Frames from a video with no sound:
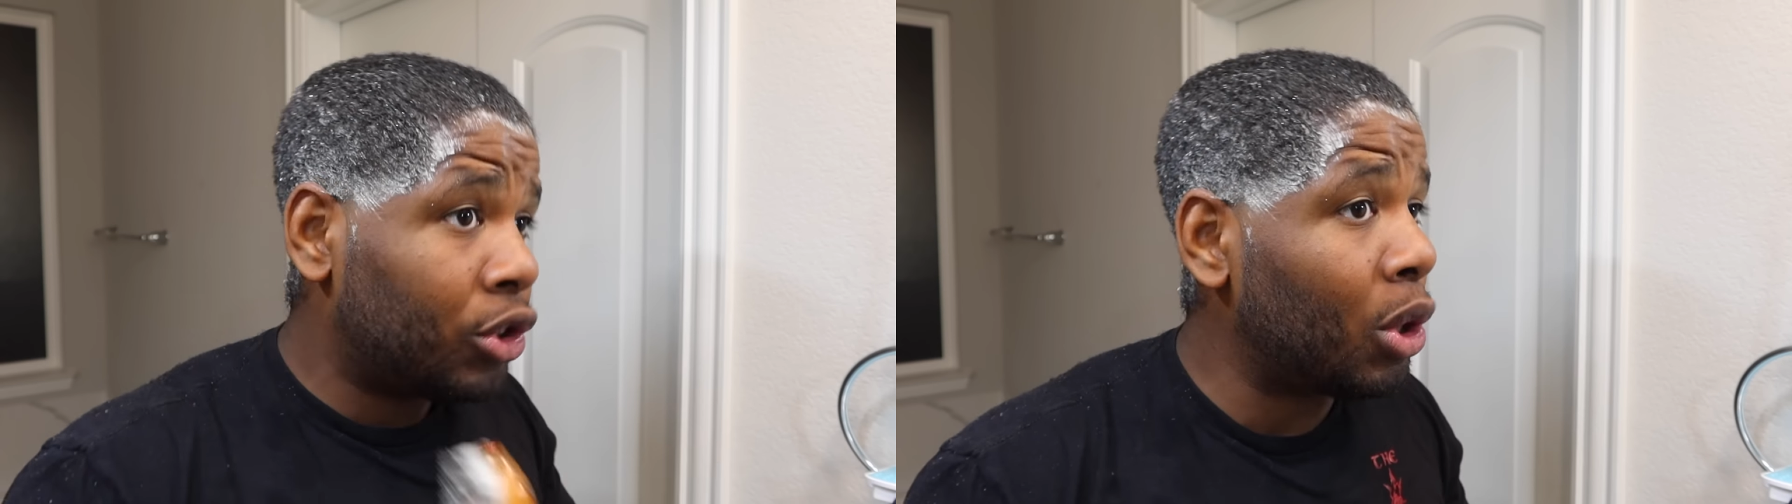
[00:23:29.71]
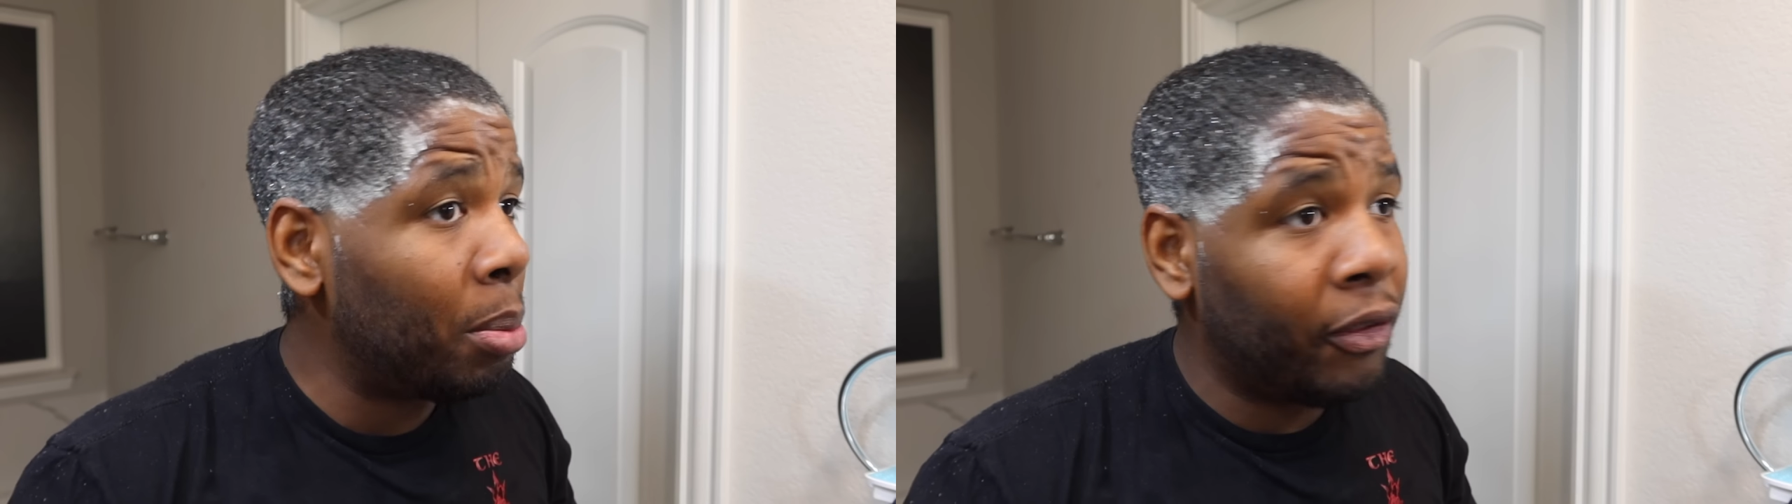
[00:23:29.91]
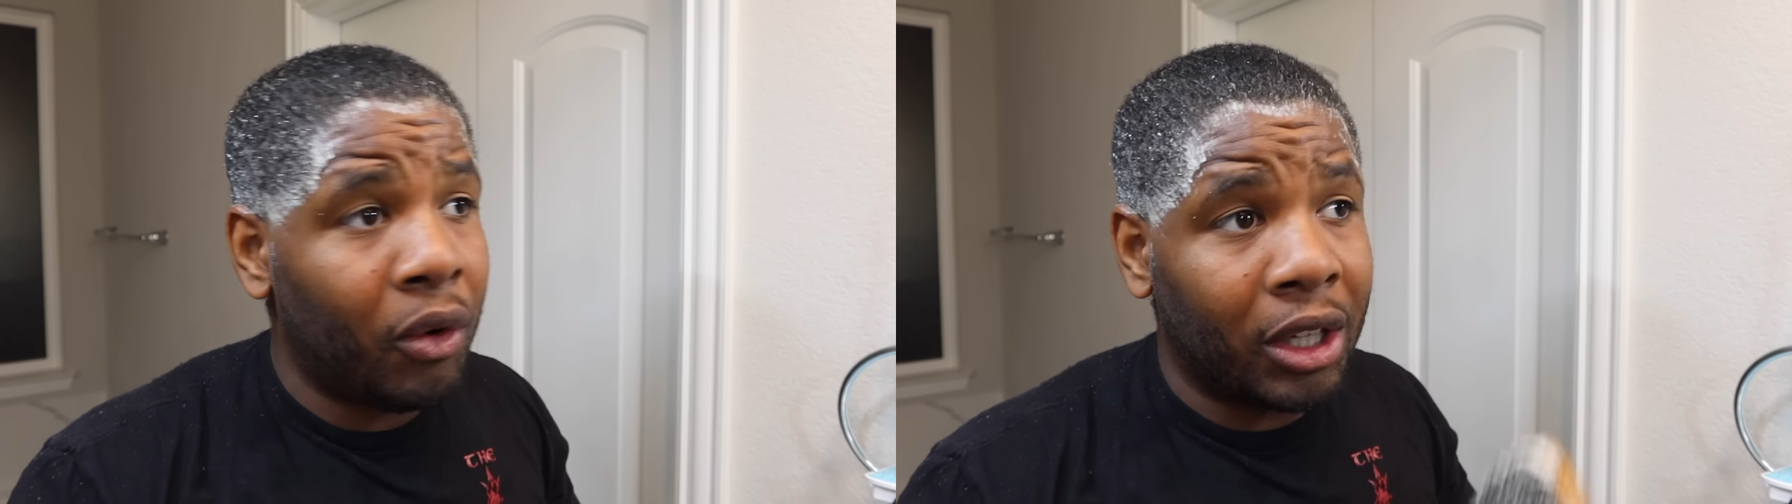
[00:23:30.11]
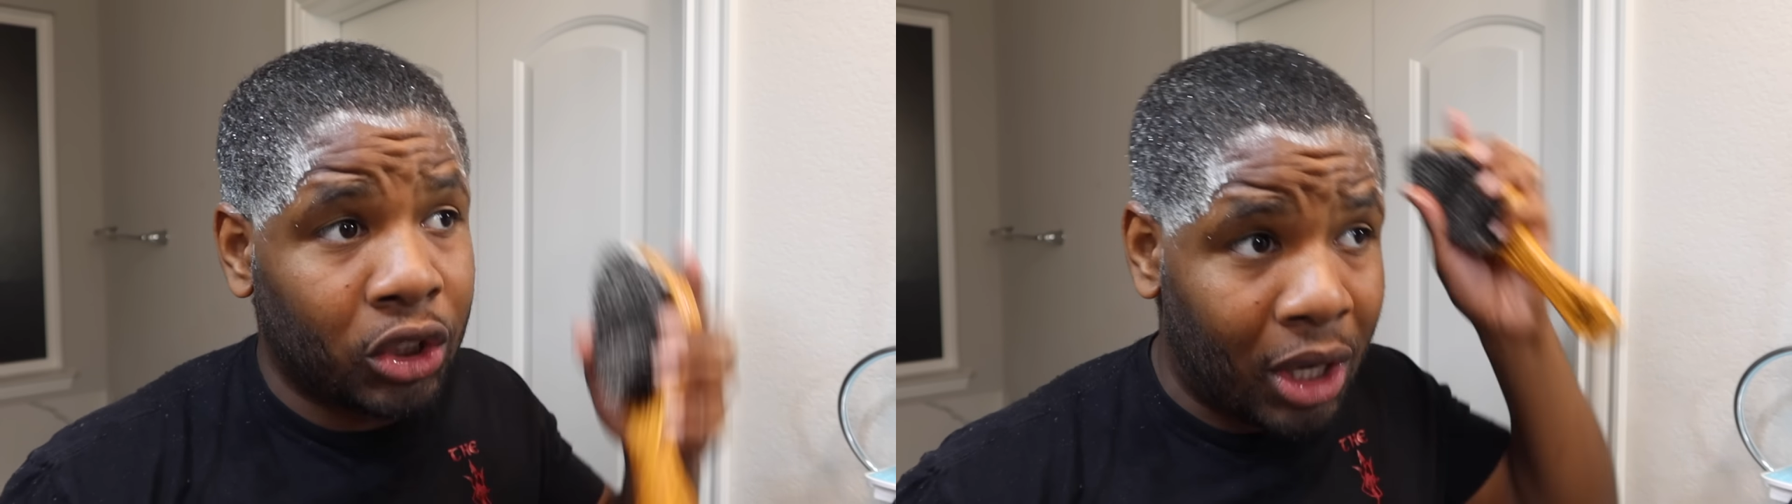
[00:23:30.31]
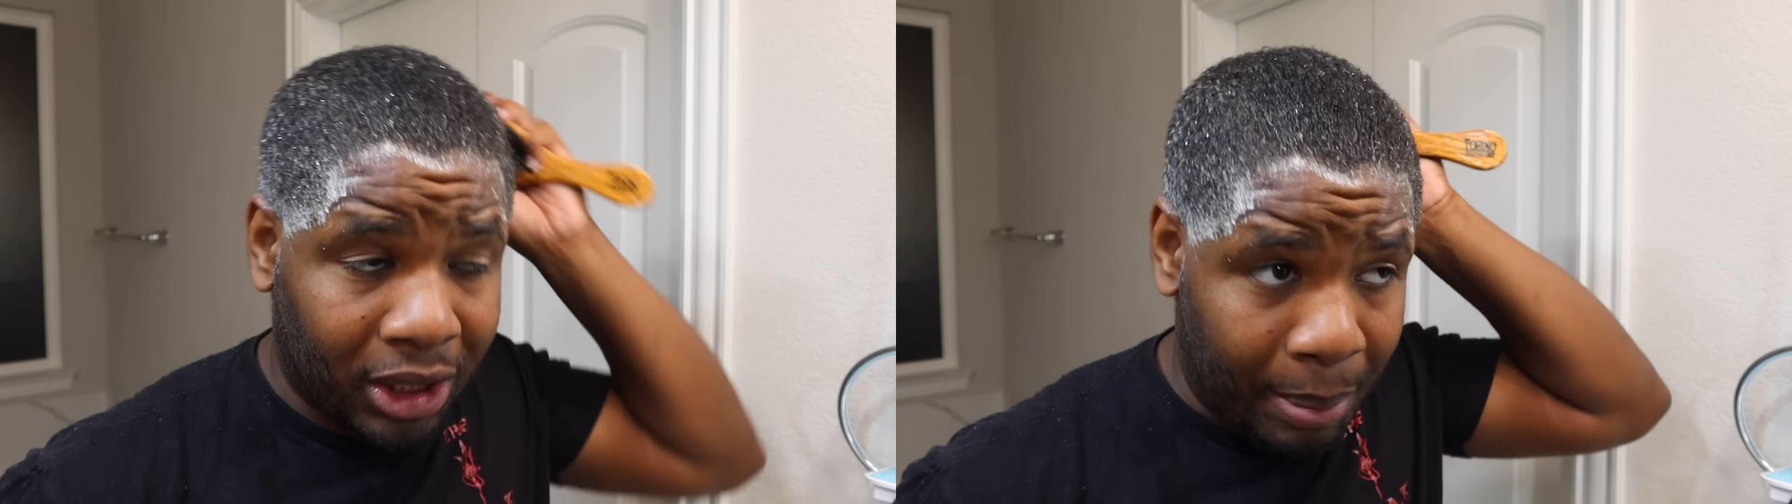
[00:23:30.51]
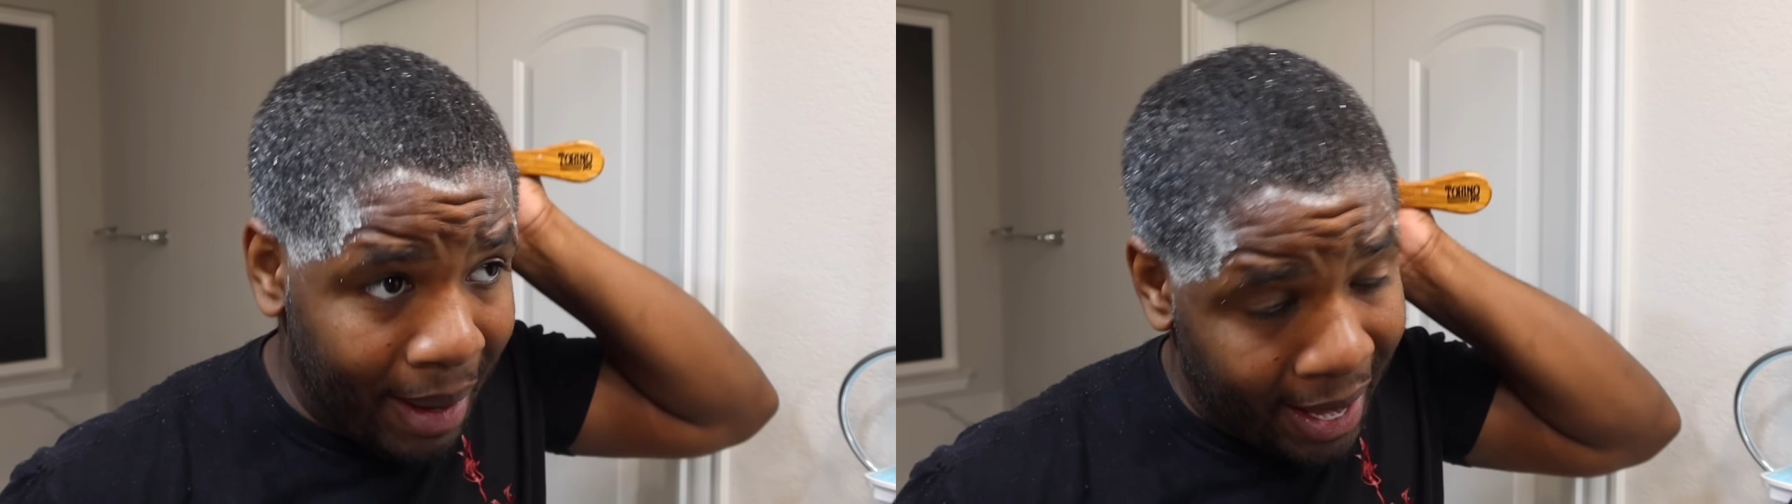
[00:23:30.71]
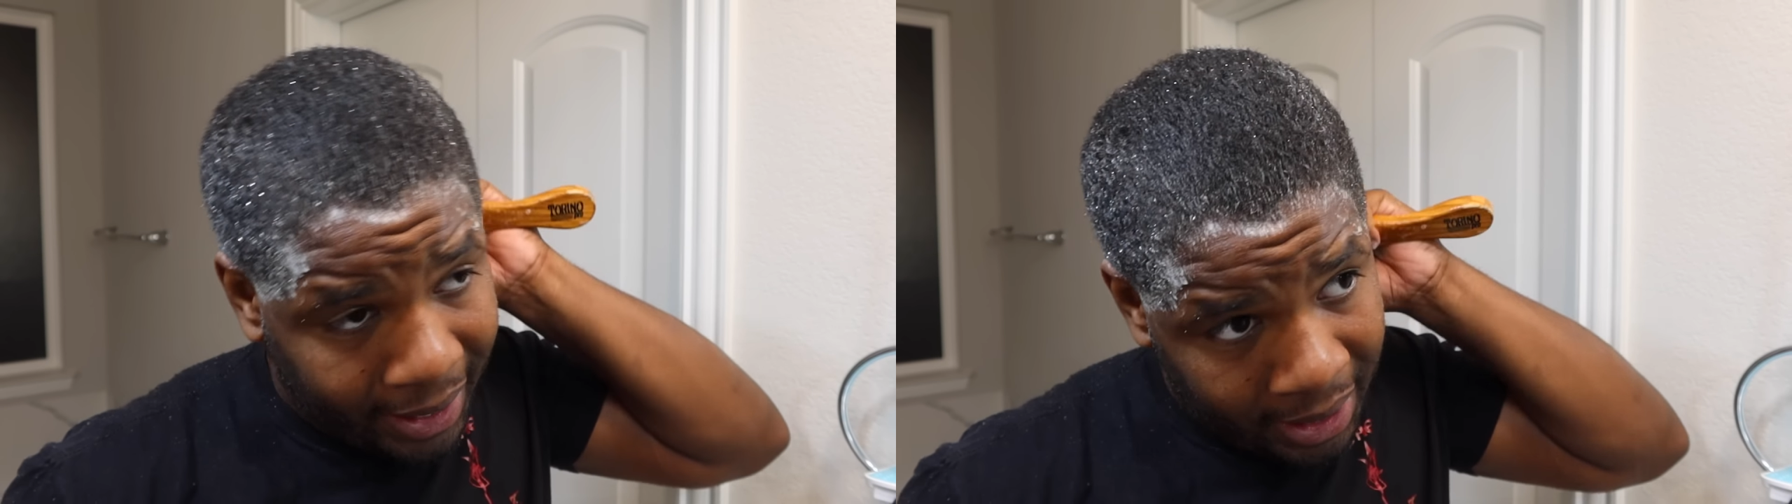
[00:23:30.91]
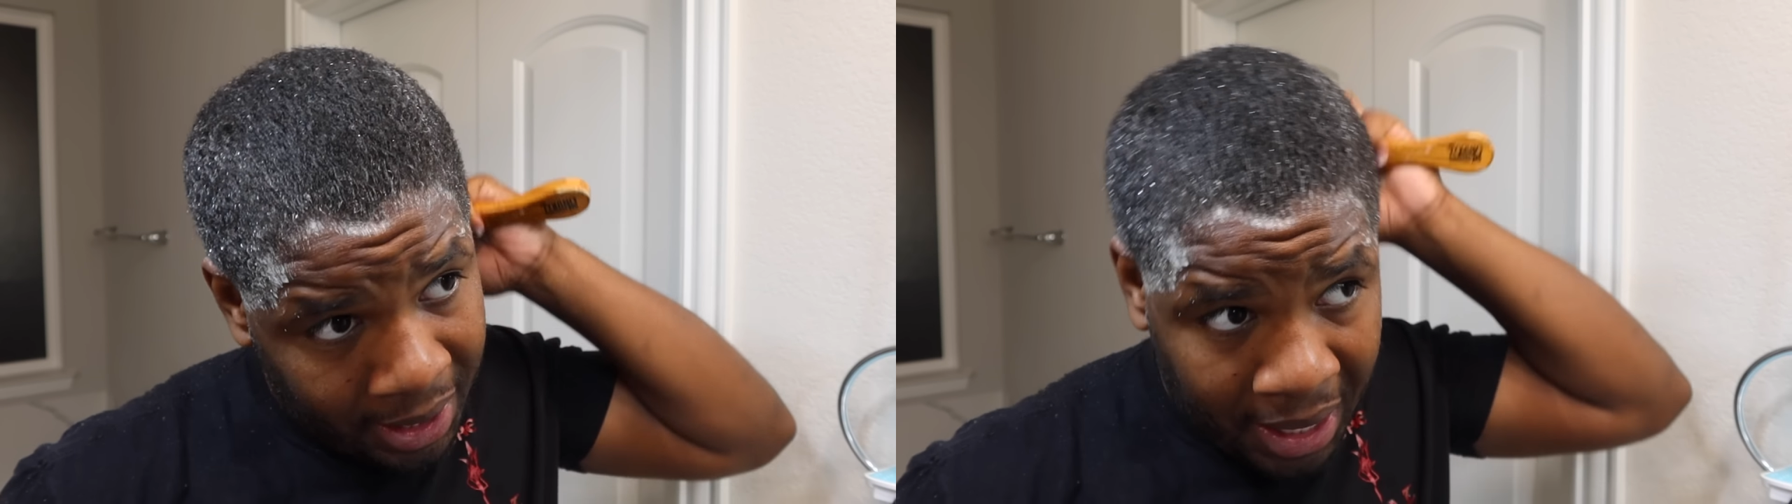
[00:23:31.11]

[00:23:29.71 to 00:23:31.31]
So before I start the back,